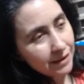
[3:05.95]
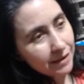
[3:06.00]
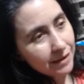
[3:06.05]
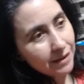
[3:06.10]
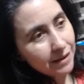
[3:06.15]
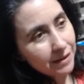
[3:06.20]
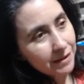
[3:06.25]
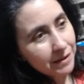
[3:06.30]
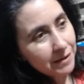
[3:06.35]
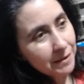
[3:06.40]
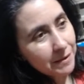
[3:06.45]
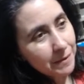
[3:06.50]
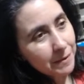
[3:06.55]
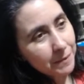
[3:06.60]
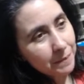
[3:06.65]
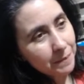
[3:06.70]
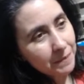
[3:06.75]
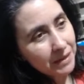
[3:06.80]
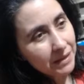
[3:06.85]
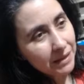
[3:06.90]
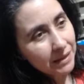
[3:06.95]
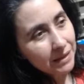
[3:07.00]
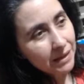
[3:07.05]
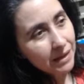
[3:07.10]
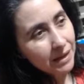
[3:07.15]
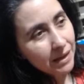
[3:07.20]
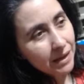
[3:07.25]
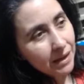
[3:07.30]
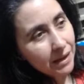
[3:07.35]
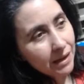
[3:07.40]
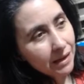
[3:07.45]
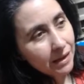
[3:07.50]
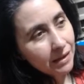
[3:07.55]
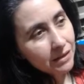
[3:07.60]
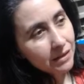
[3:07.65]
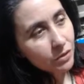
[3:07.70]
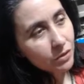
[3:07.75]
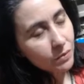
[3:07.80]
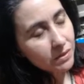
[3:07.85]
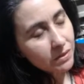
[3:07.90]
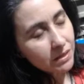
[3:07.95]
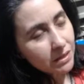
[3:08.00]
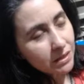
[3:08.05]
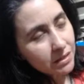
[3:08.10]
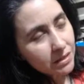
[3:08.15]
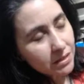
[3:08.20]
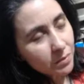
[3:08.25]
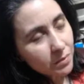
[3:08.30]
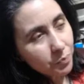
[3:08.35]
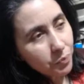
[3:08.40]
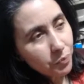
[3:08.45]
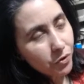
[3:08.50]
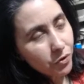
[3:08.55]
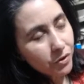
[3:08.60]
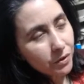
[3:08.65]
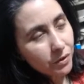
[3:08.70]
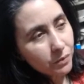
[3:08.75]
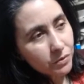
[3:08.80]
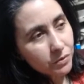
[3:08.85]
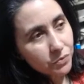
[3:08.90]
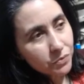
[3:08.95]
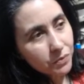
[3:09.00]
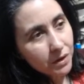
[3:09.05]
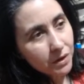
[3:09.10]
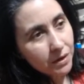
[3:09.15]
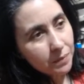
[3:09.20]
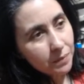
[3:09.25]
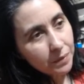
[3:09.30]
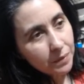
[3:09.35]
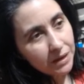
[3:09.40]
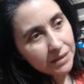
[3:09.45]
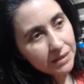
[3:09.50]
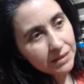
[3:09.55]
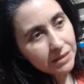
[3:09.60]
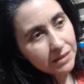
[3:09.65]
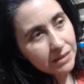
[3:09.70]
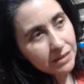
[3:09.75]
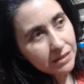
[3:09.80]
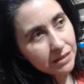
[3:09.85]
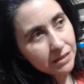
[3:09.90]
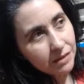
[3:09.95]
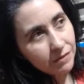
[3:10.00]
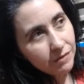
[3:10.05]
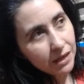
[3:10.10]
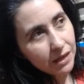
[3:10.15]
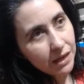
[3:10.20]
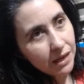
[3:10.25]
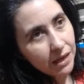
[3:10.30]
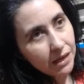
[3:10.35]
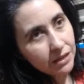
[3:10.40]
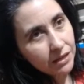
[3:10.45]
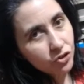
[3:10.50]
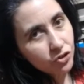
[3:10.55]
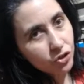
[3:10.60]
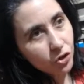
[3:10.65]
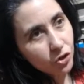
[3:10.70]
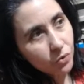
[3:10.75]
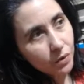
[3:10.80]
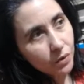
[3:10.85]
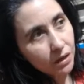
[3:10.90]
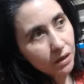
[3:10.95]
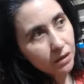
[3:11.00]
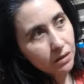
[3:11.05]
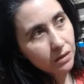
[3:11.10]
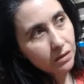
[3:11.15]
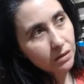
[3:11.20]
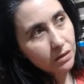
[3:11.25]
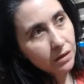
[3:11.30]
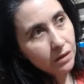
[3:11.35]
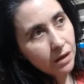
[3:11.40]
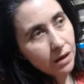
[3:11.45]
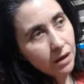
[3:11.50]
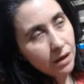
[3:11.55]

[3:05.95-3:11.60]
Um, so it says it's a book that was written by Stephen King and Joe Hill.